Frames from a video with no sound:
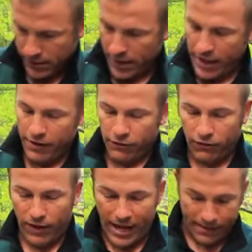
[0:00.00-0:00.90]
and you
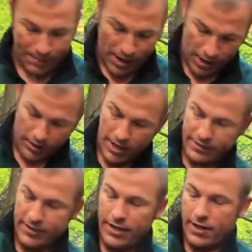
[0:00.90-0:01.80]
slide the bar
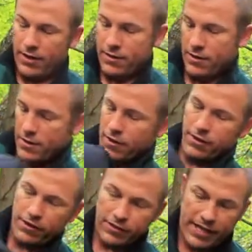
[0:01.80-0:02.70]
across here.
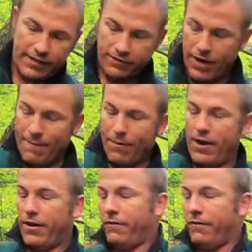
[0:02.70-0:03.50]
You slide the strap around to the